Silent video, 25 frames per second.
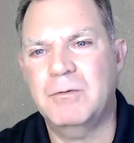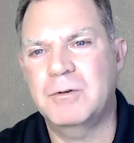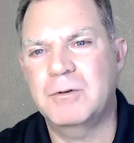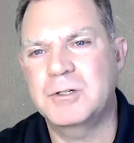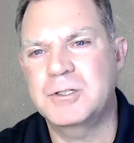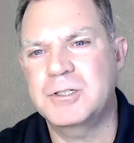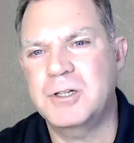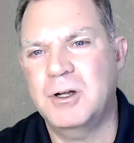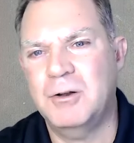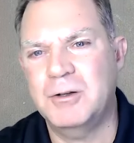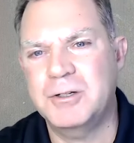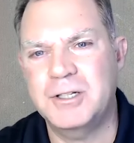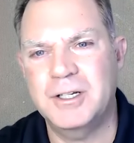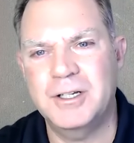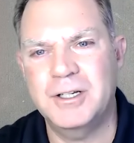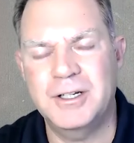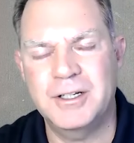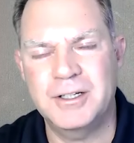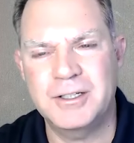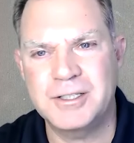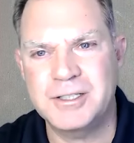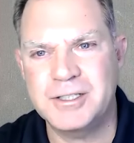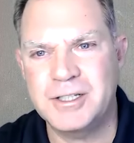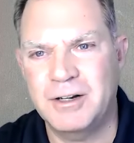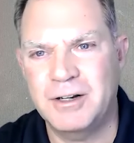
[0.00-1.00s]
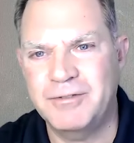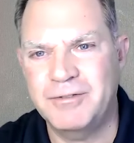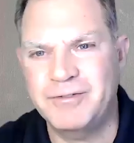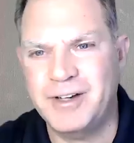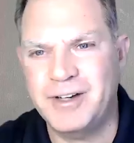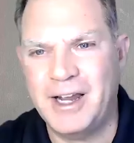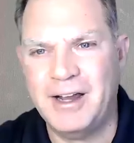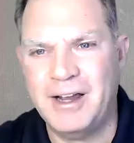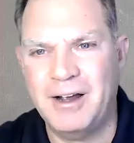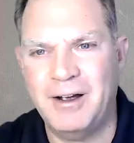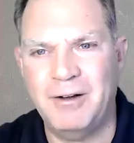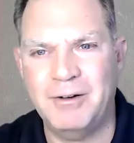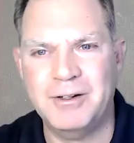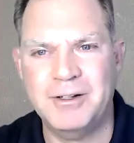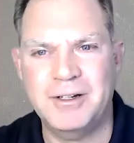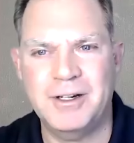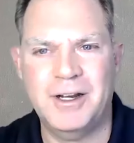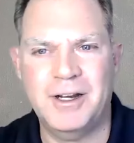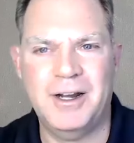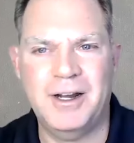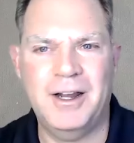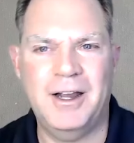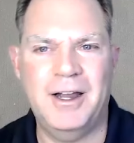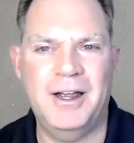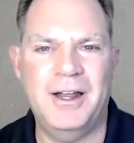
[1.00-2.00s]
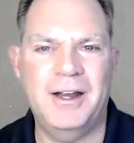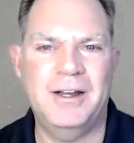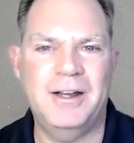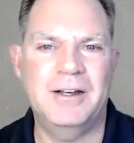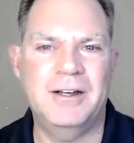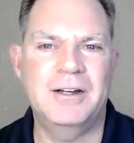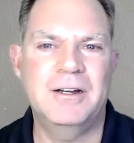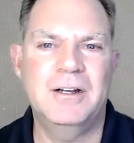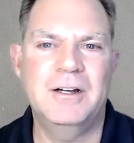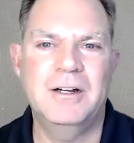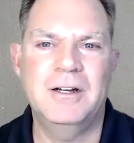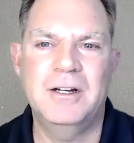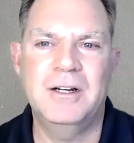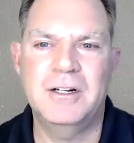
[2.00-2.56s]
resulted in self doubt and,